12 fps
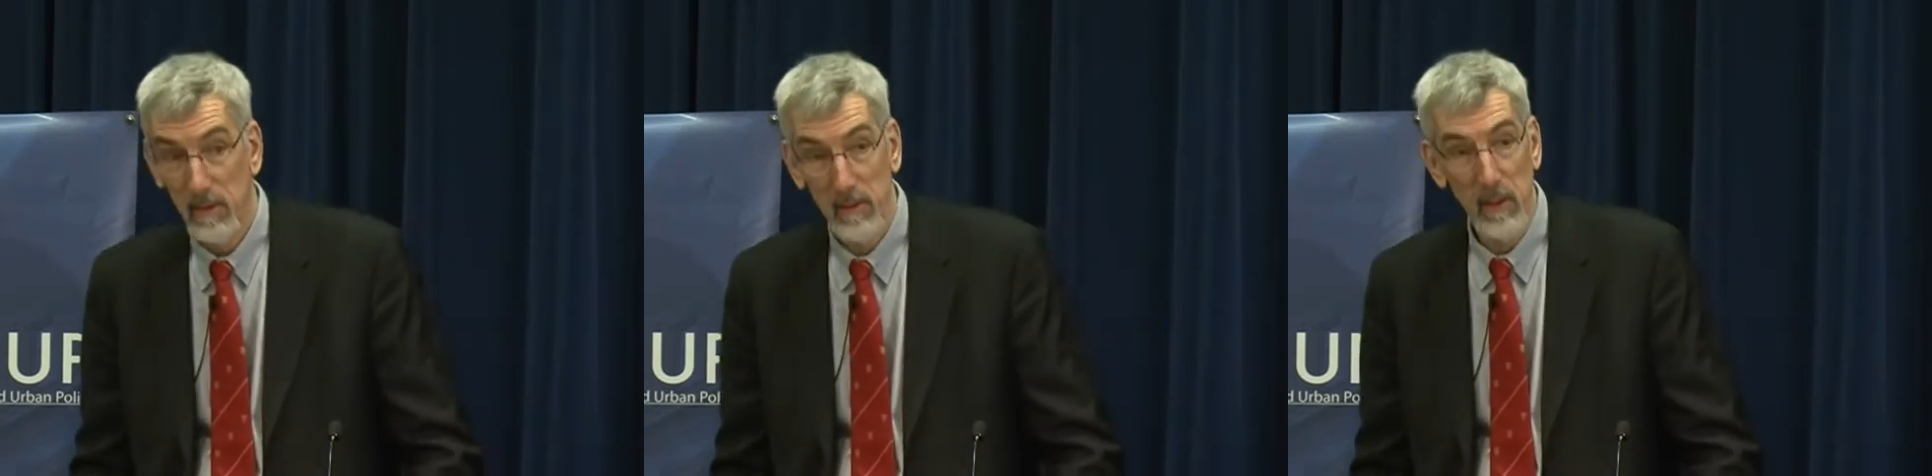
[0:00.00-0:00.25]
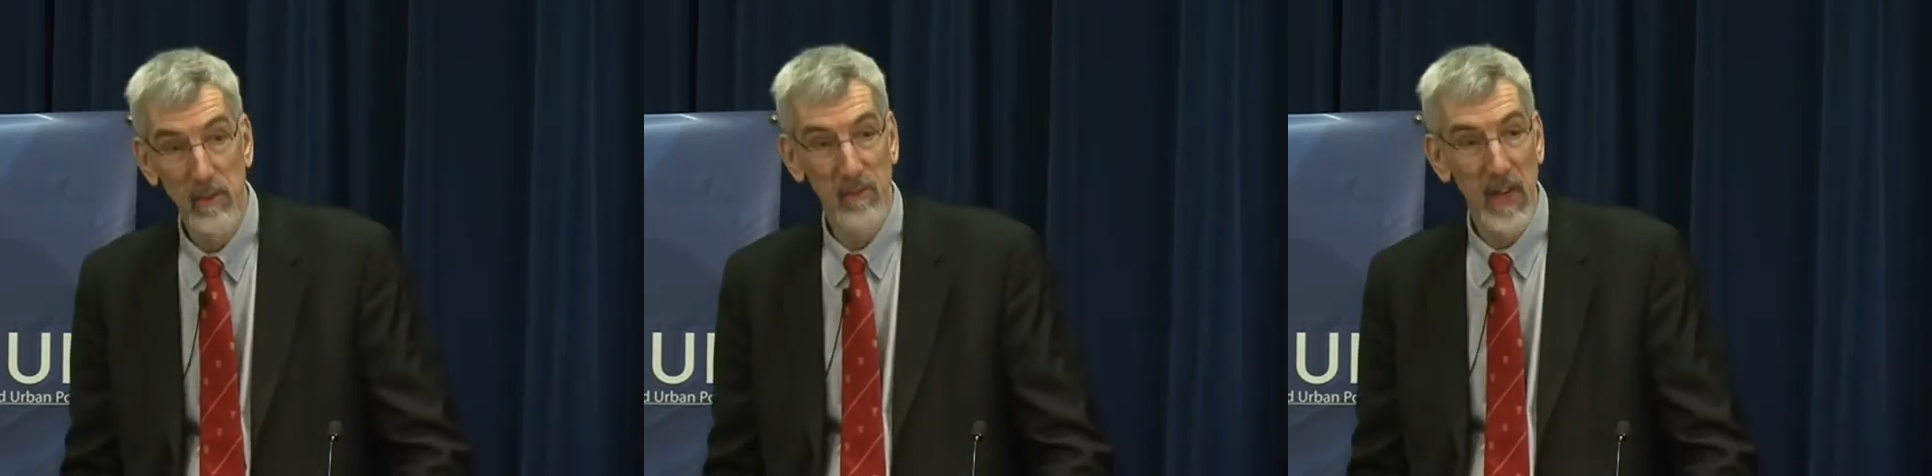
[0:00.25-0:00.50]

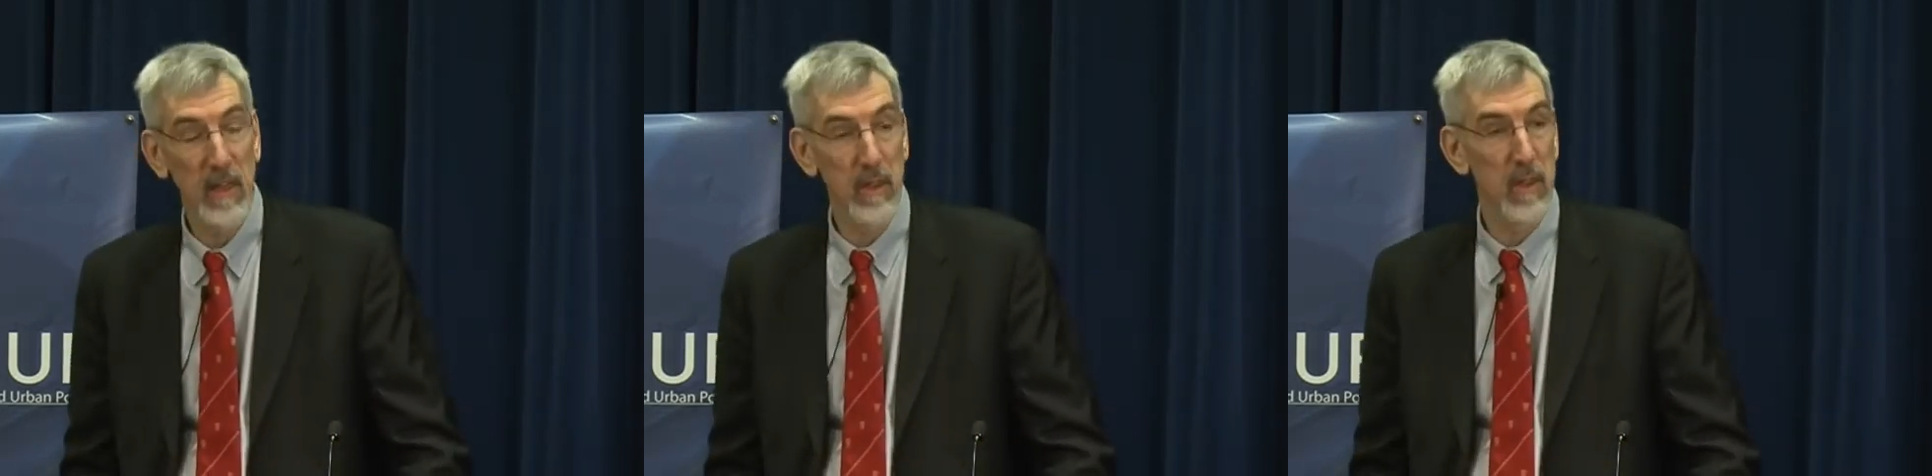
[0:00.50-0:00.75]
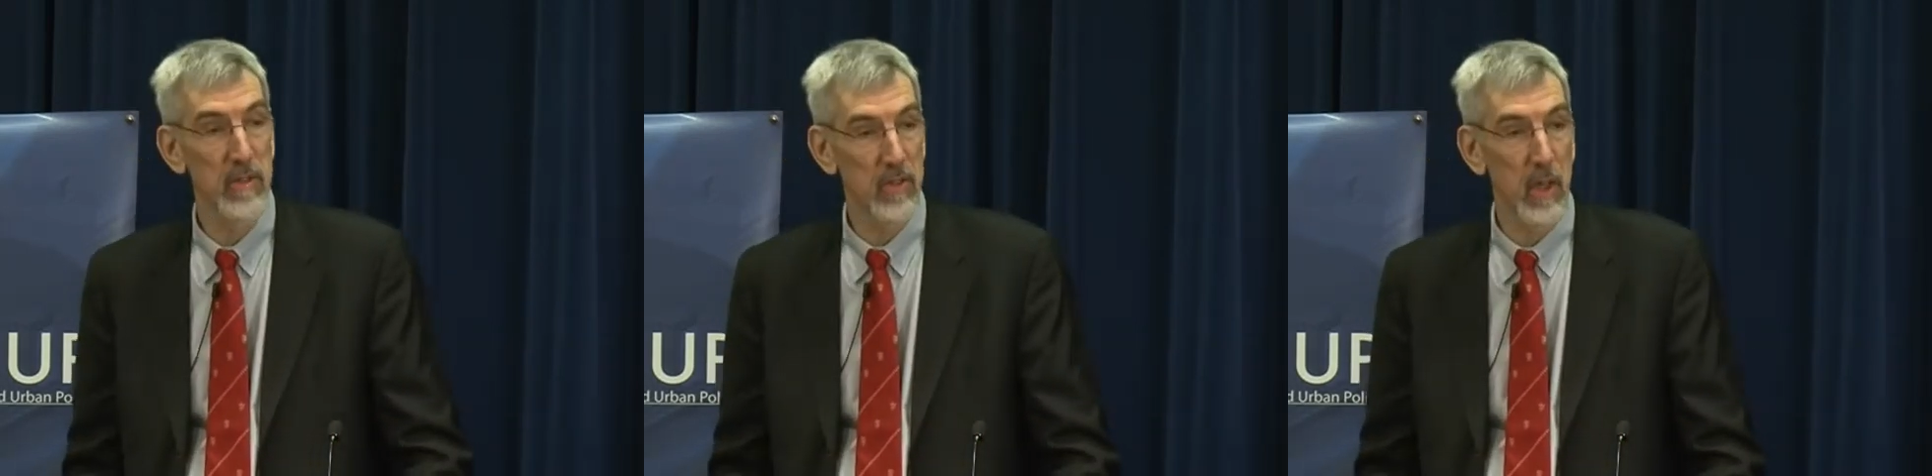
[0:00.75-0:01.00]
that fell
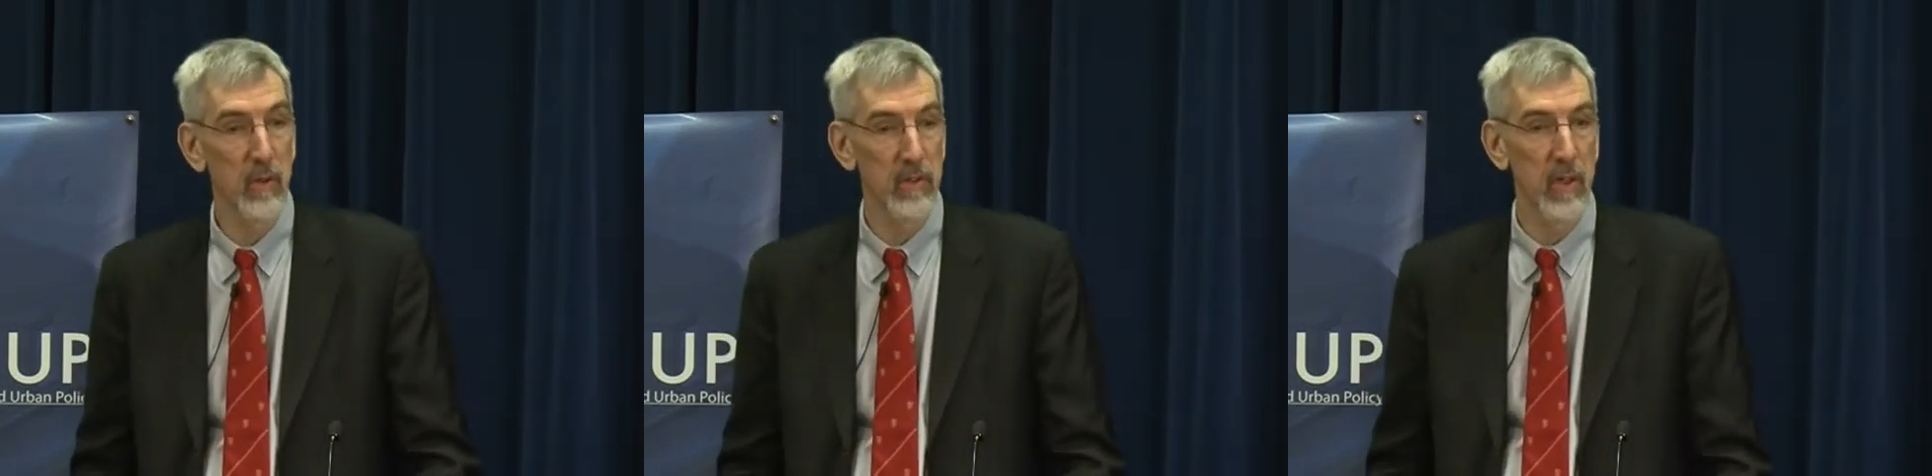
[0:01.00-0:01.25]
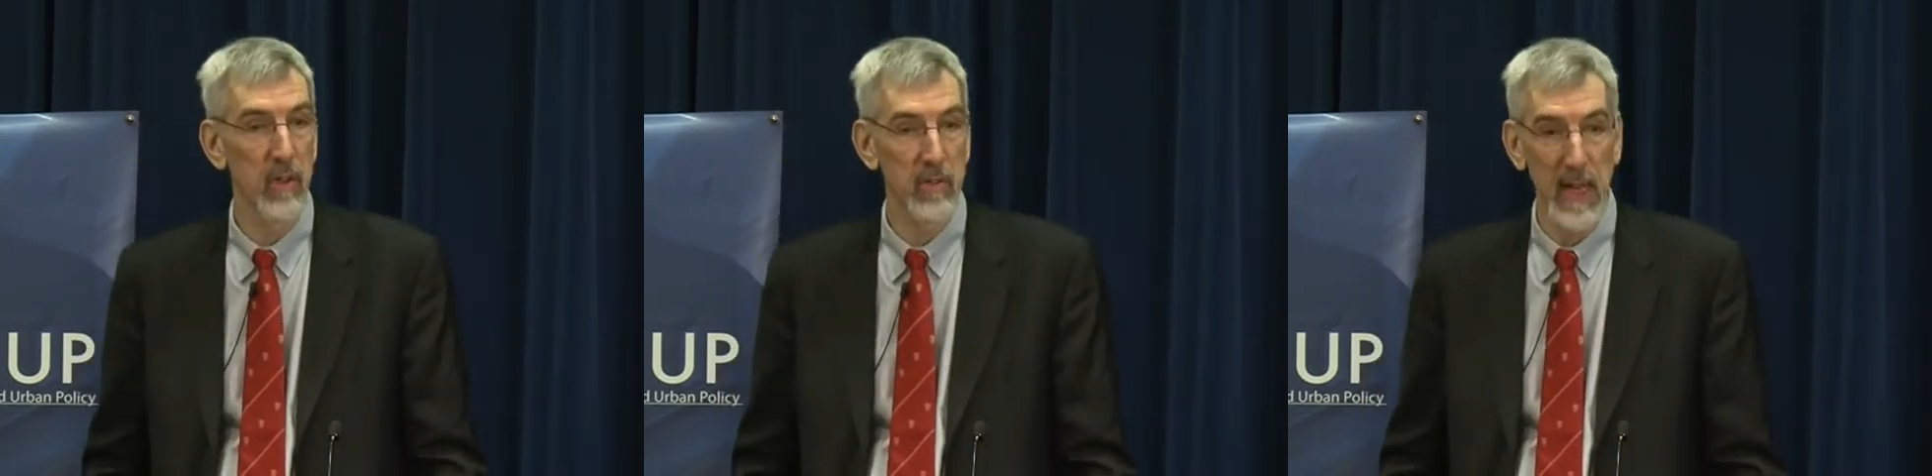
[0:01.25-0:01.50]
on
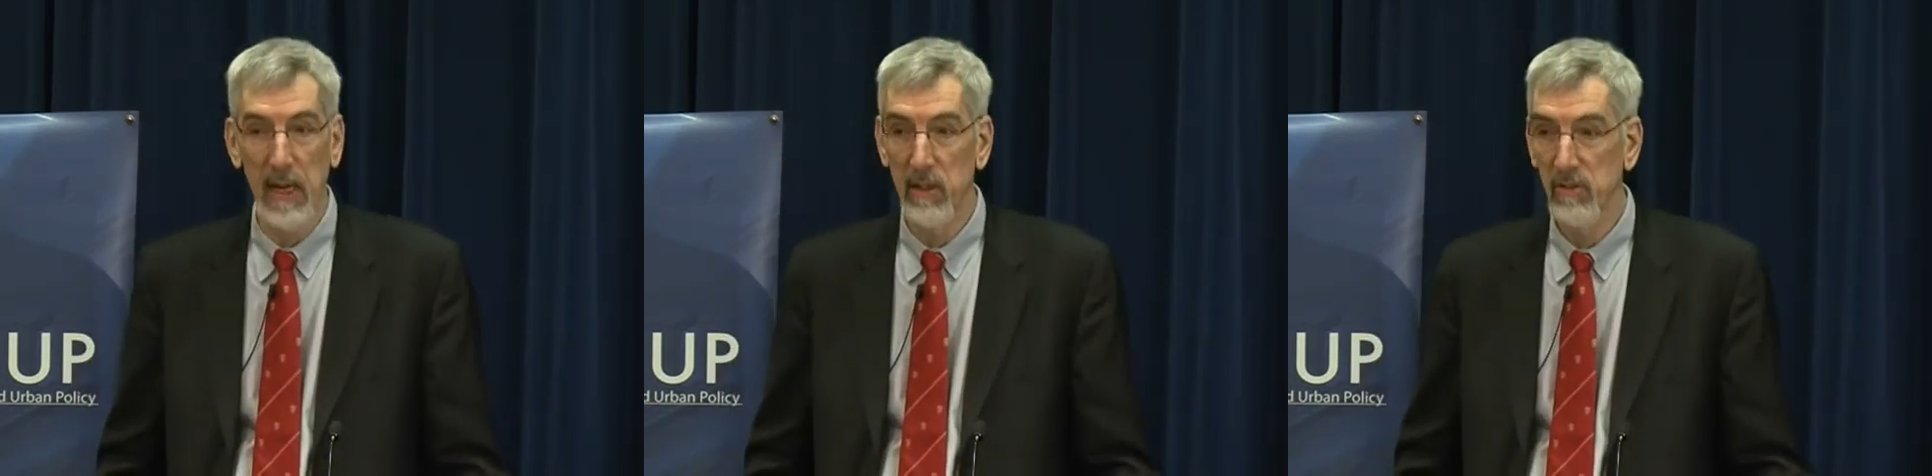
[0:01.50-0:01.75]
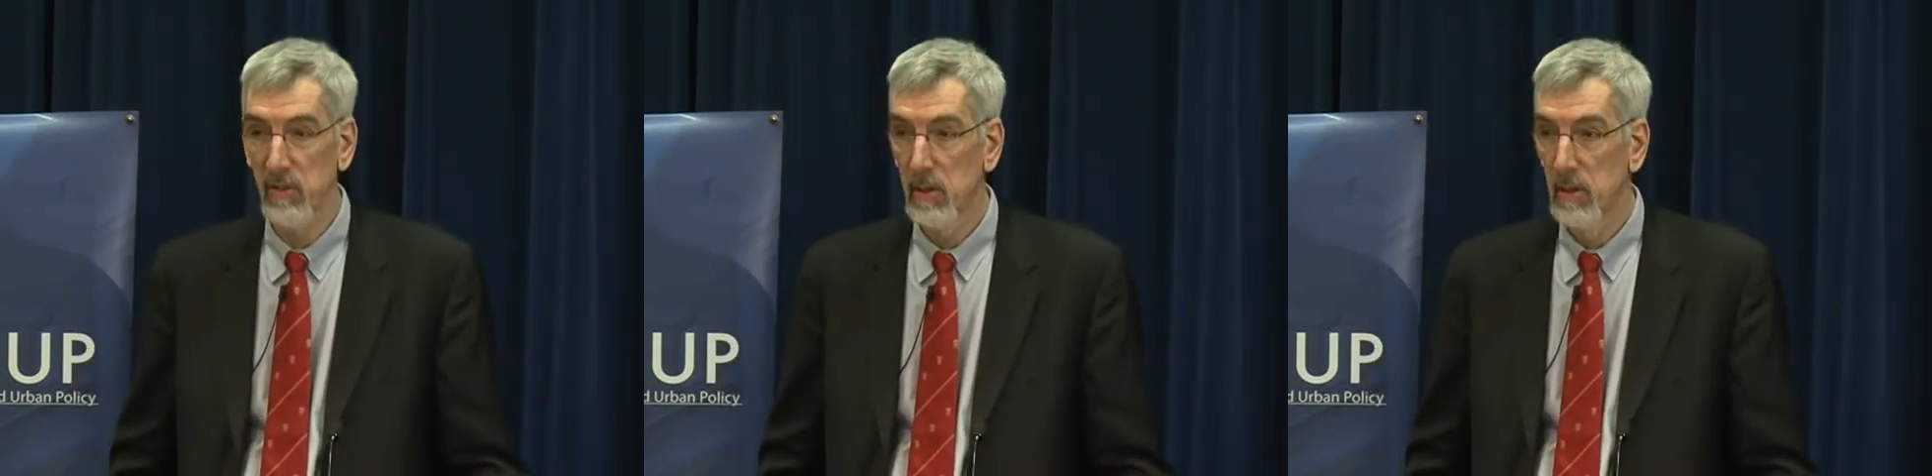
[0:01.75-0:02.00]
so-and-so's
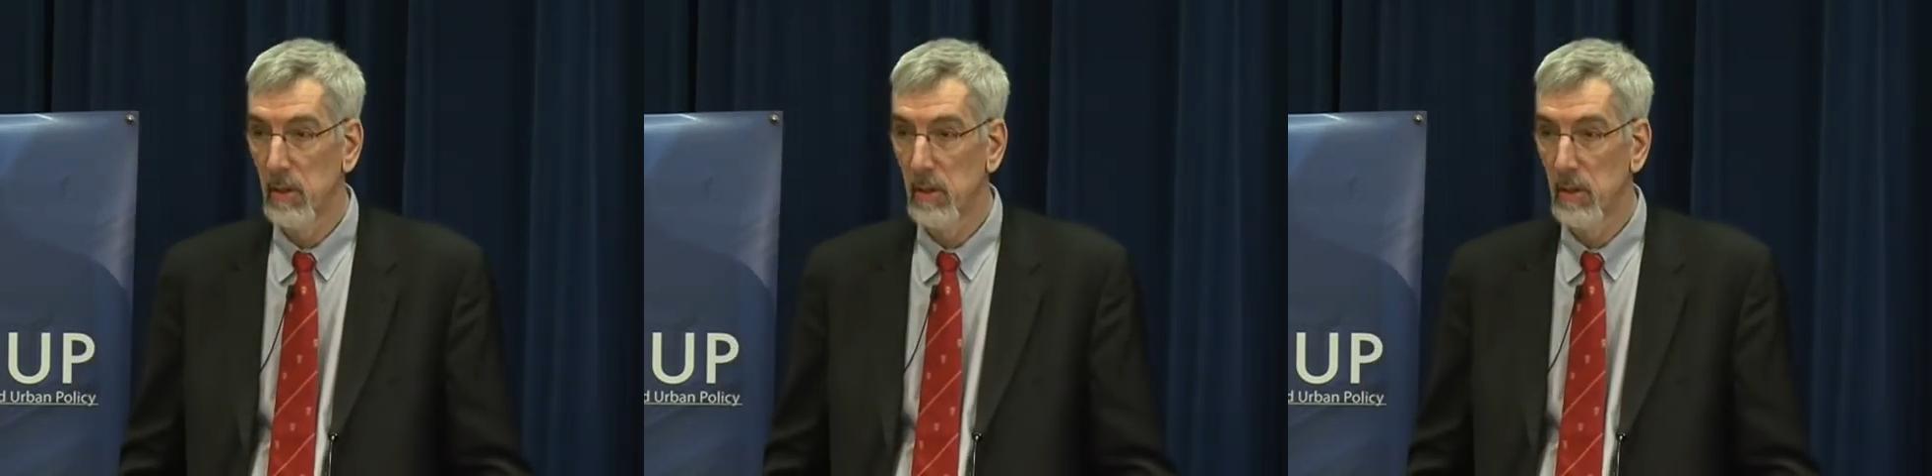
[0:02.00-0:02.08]
house,